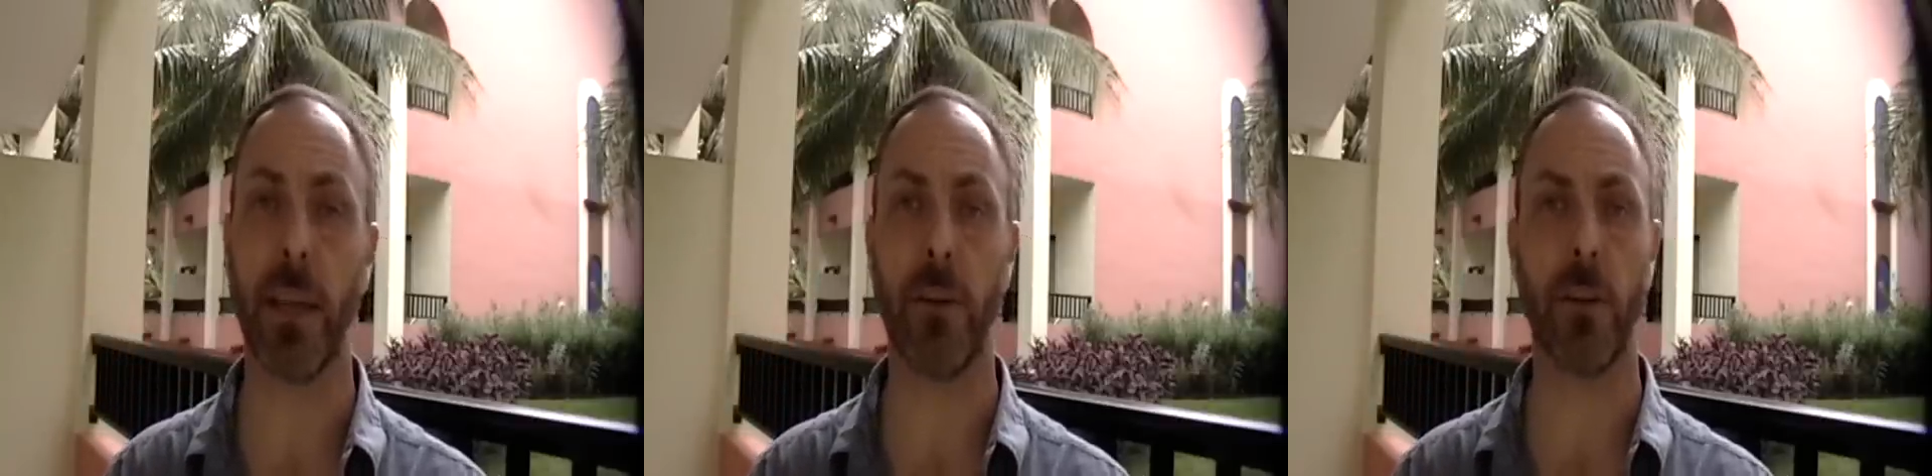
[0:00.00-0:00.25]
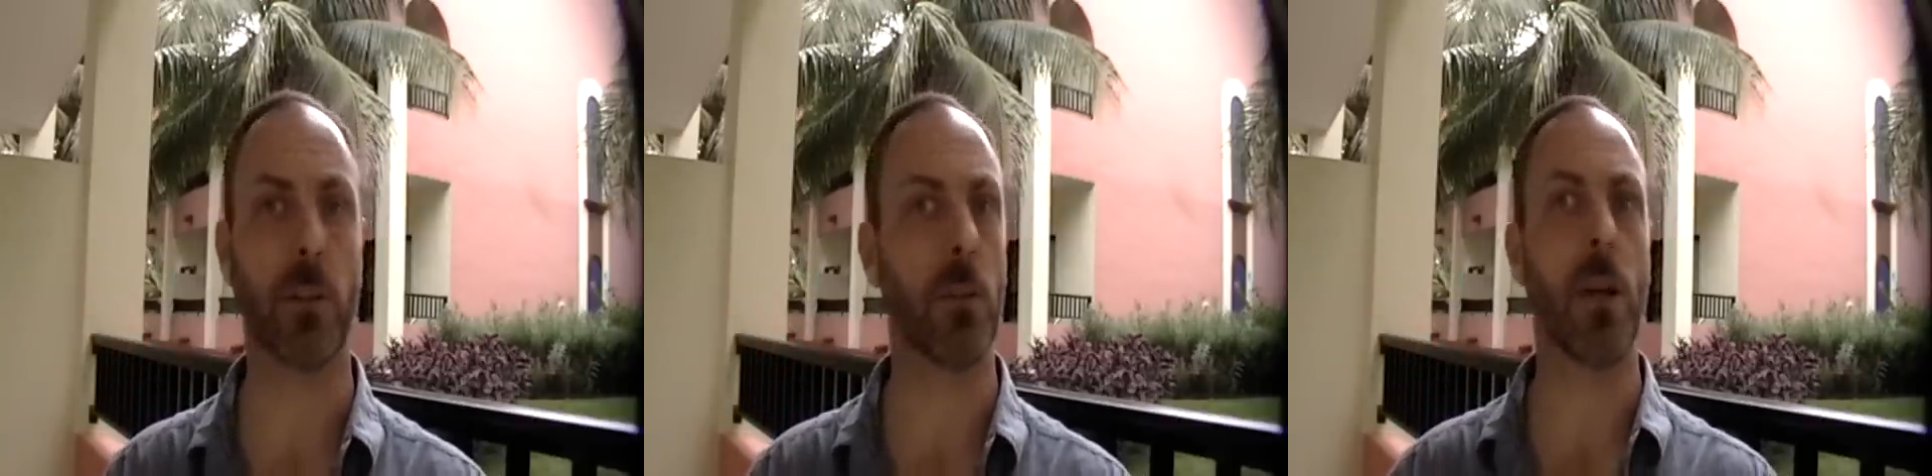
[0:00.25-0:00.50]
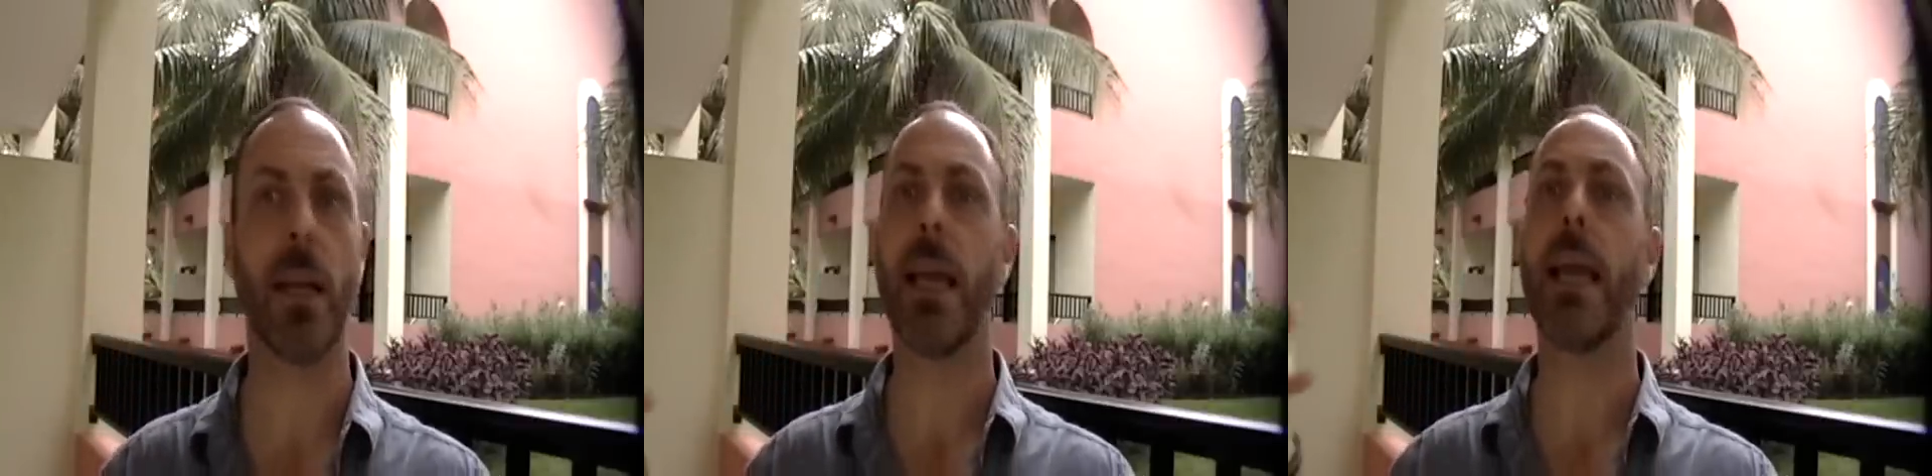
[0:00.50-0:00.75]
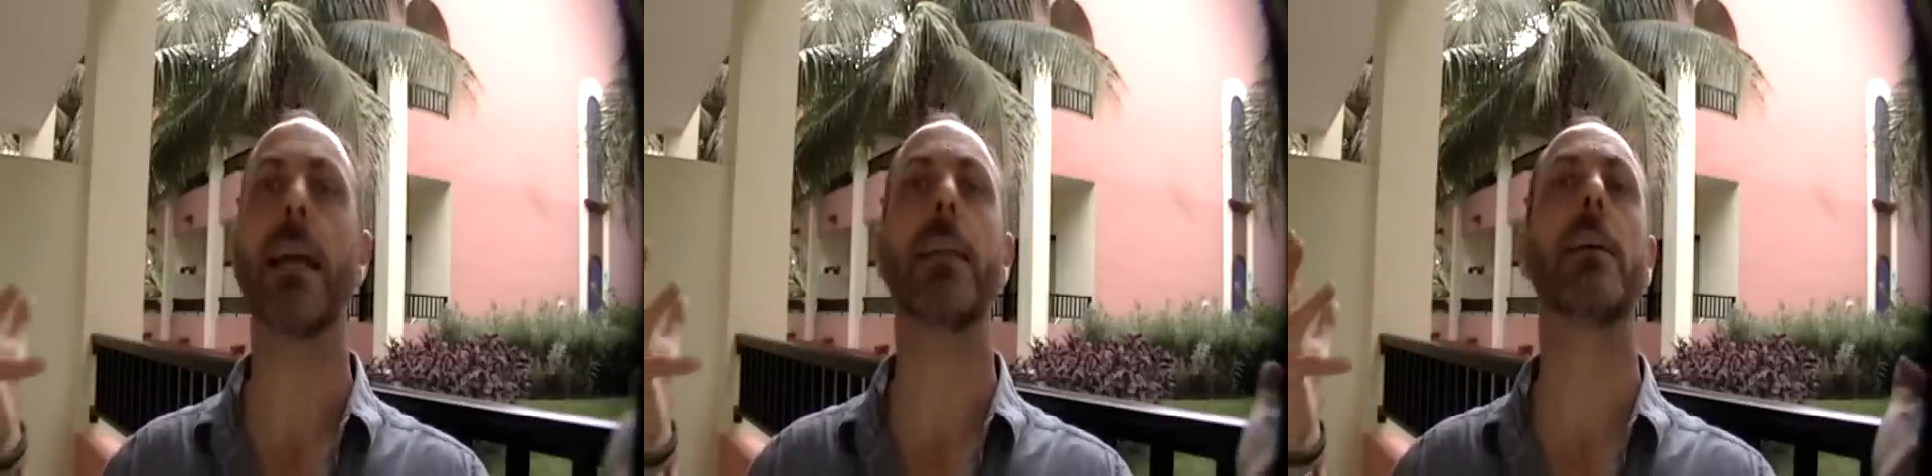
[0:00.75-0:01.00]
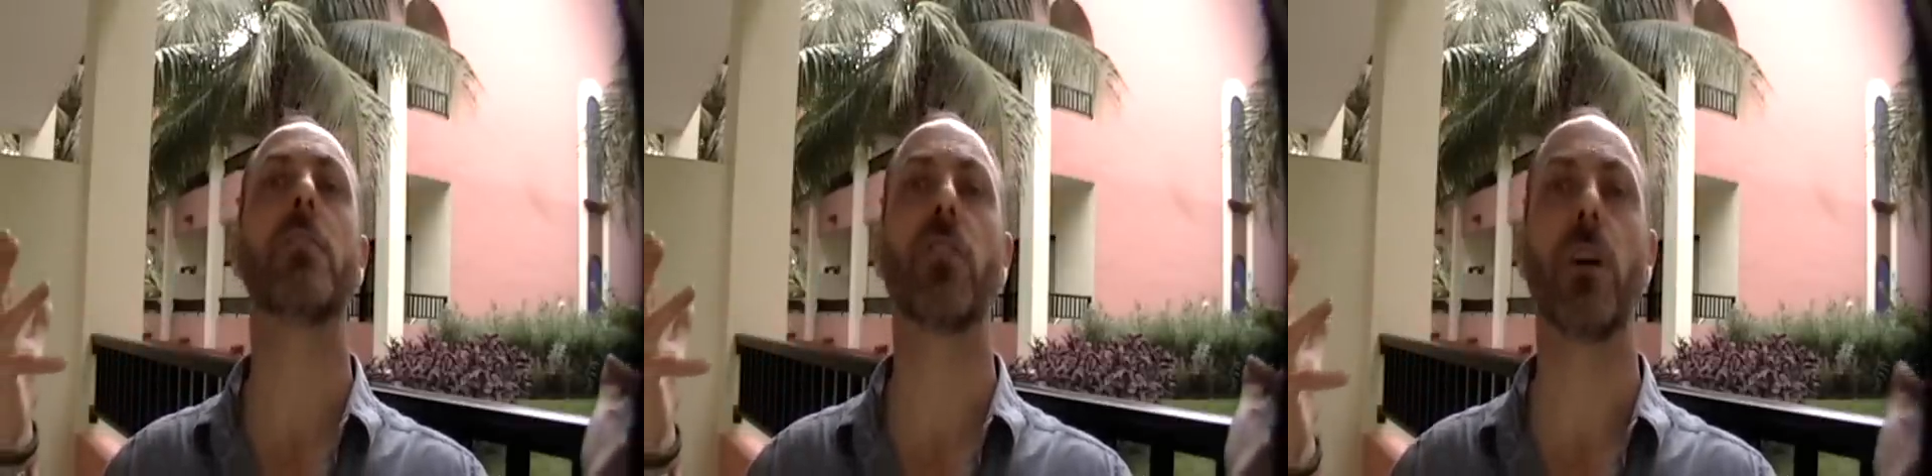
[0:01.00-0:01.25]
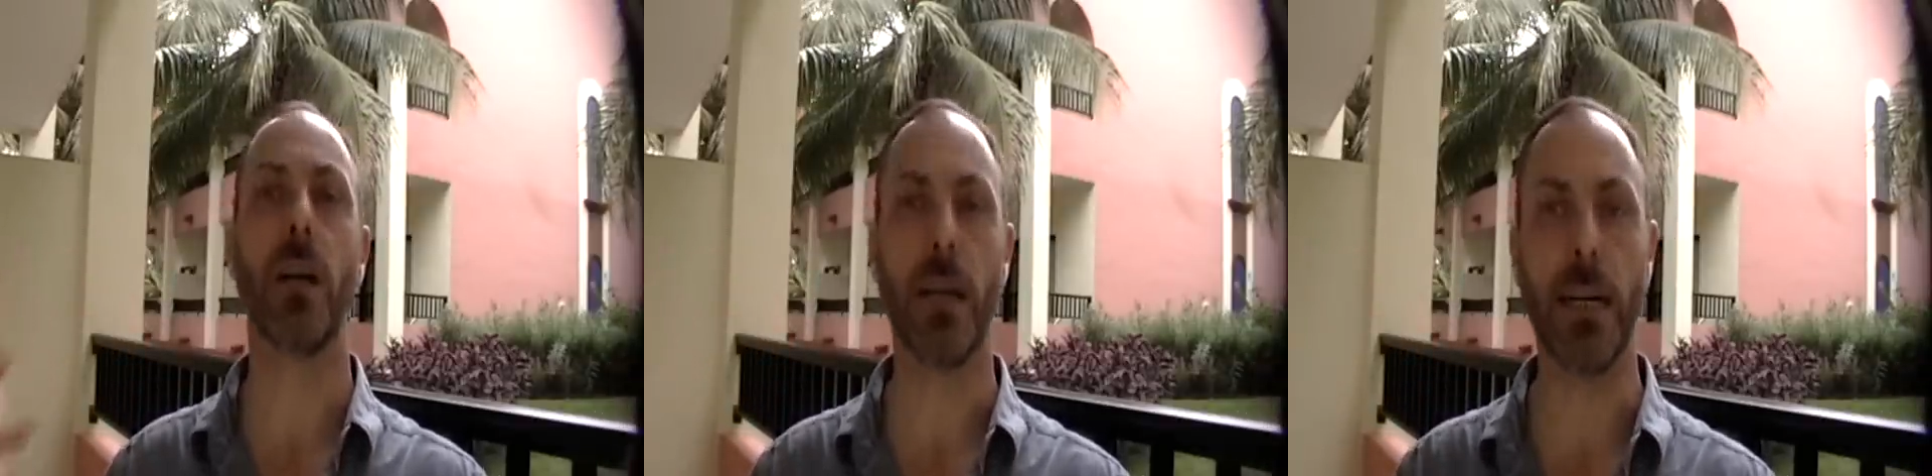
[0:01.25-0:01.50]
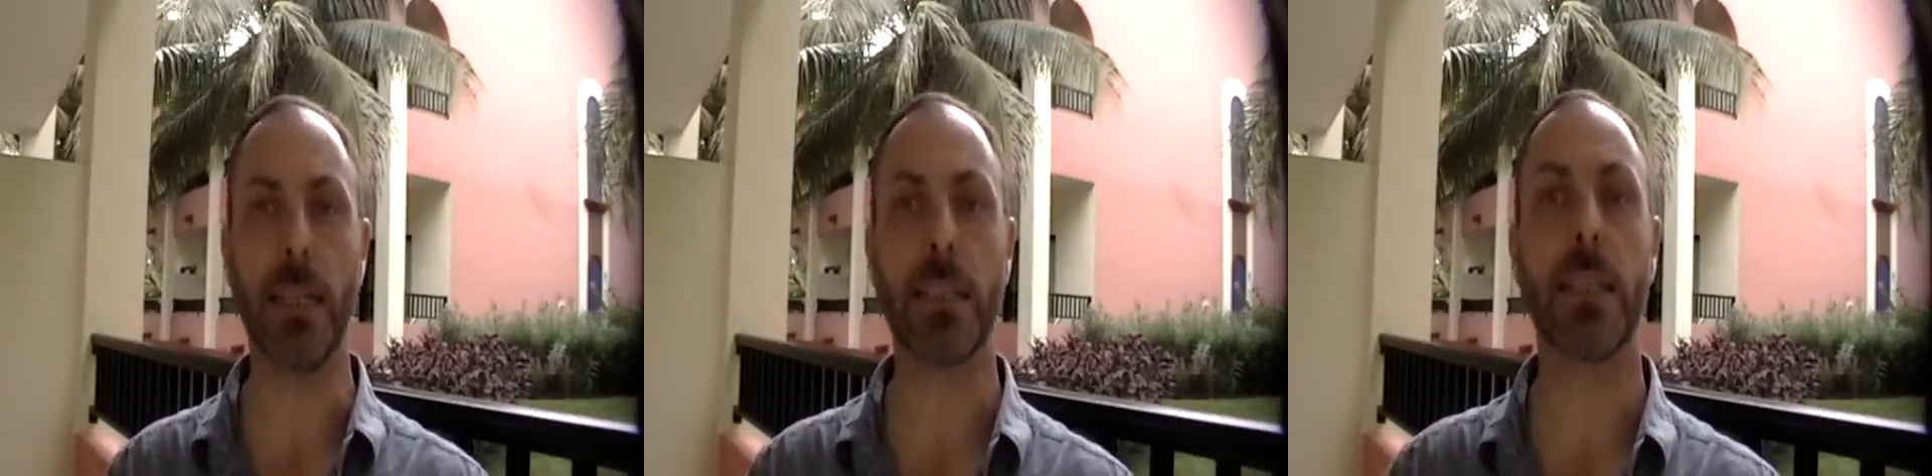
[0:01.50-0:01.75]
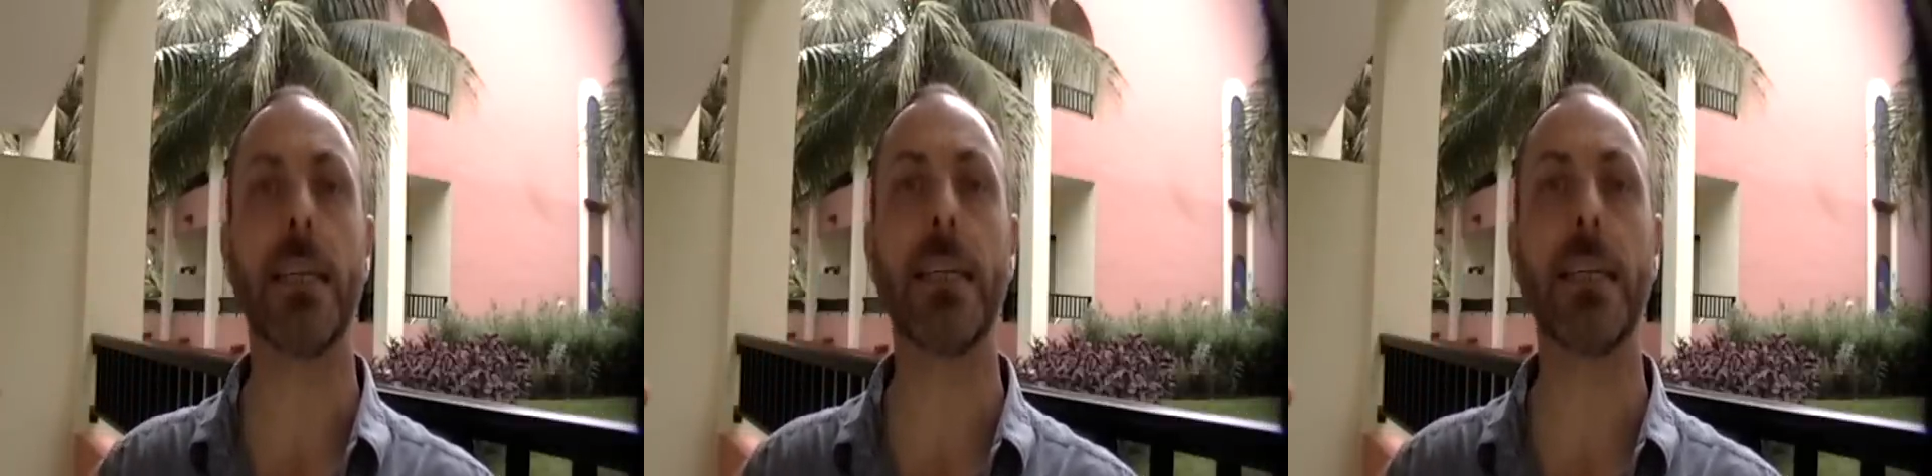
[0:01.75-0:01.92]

character, and it's us.